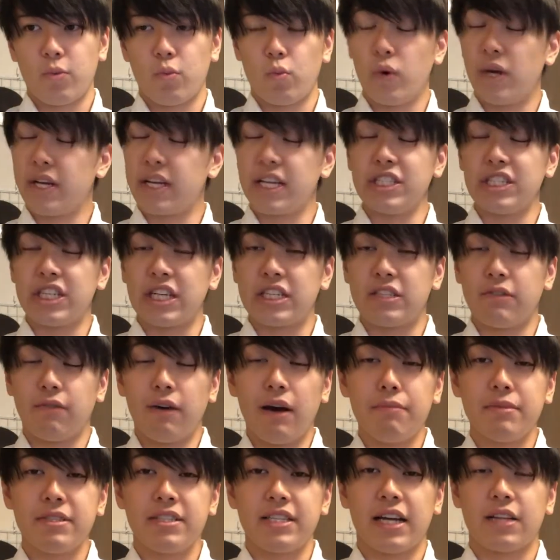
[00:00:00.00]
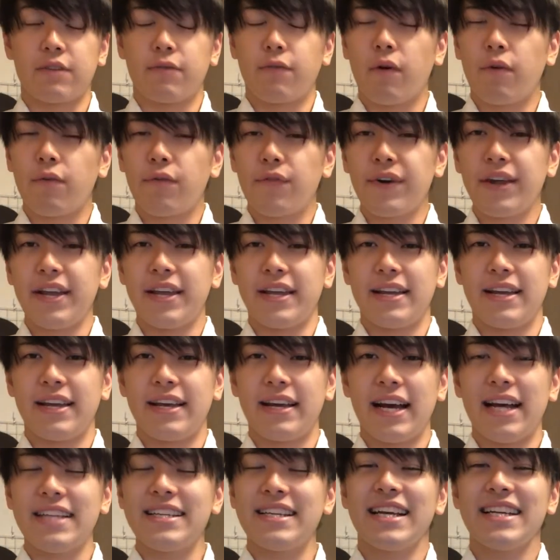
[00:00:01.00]
We can check the website for free
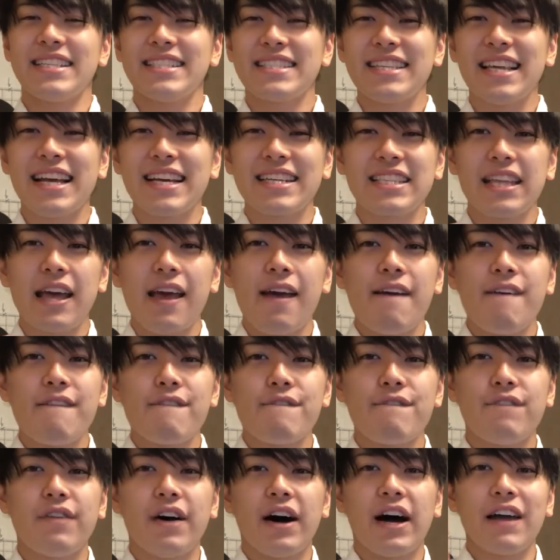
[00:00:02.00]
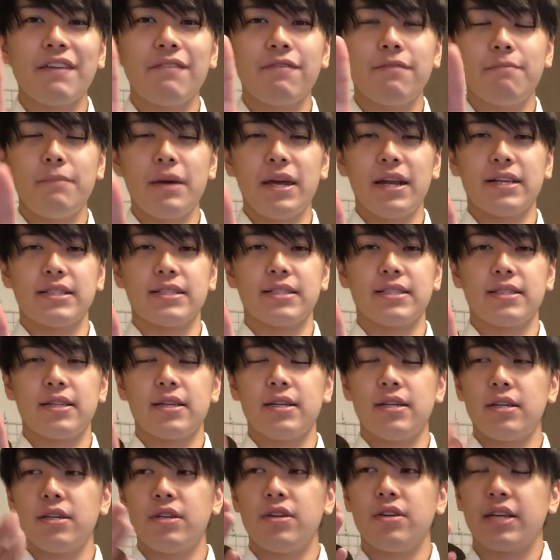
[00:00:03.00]
and it takes 5 minutes
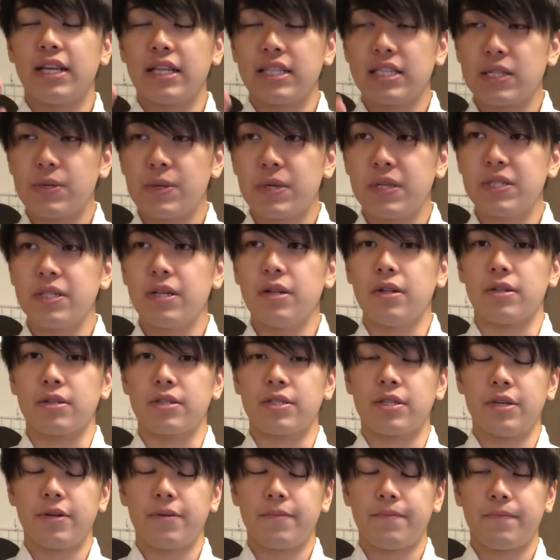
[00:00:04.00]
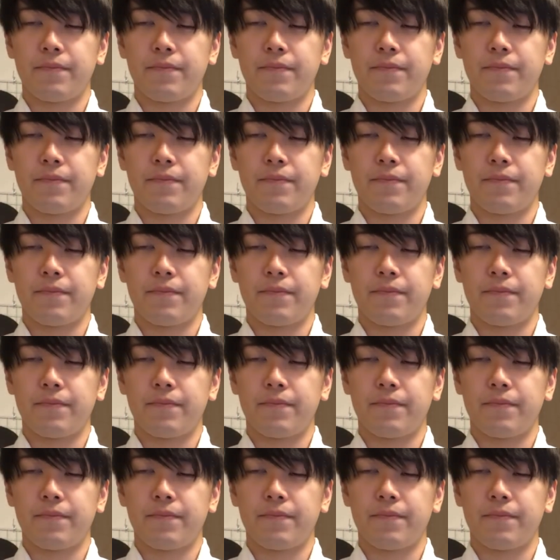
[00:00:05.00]
to get the result.